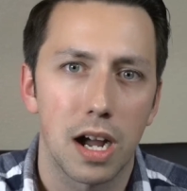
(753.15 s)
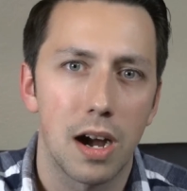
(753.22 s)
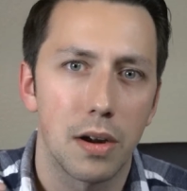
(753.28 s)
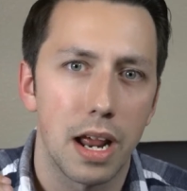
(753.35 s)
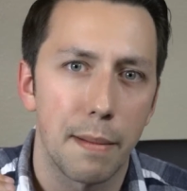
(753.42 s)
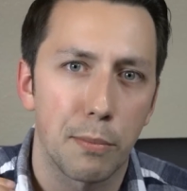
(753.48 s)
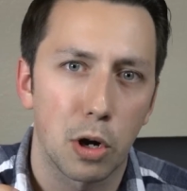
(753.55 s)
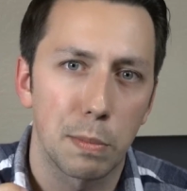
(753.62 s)
out
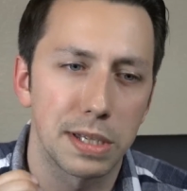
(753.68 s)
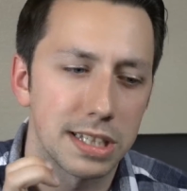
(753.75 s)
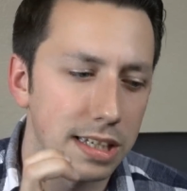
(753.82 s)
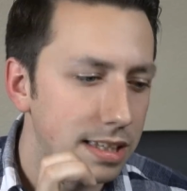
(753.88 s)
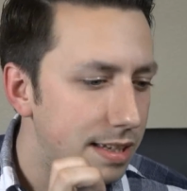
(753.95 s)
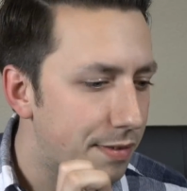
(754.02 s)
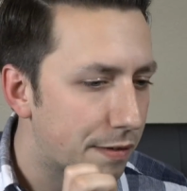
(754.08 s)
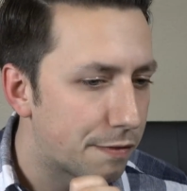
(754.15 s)
and purposely
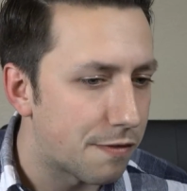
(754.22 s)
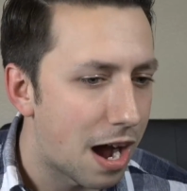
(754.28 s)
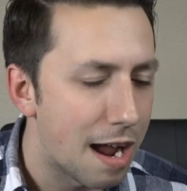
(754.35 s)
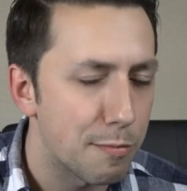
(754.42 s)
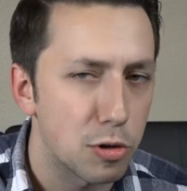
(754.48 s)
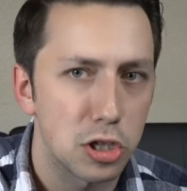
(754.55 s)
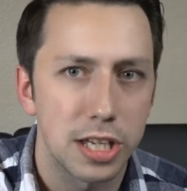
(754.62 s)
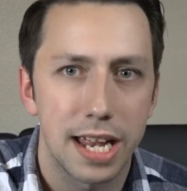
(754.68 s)
leaving
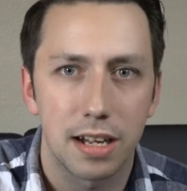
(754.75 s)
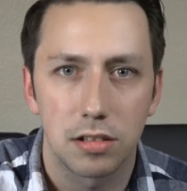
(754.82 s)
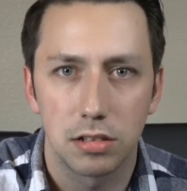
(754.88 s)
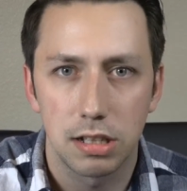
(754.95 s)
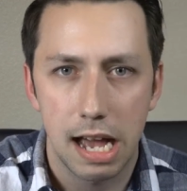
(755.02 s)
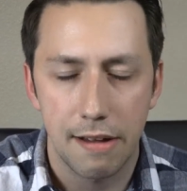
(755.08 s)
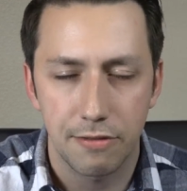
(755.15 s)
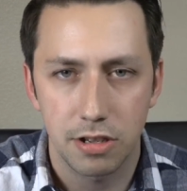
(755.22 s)
5%
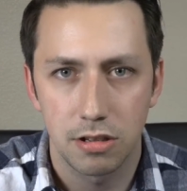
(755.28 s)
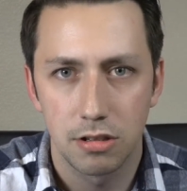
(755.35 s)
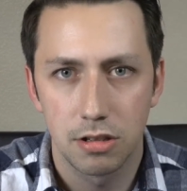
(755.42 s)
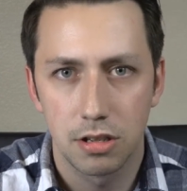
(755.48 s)
left